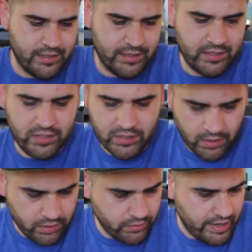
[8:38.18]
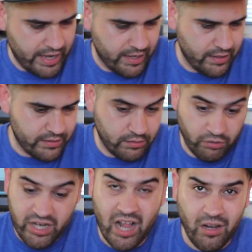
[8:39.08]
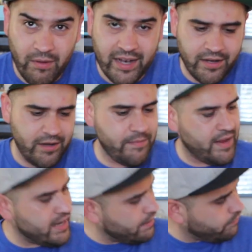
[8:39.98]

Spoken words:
so great. $3 record, man, I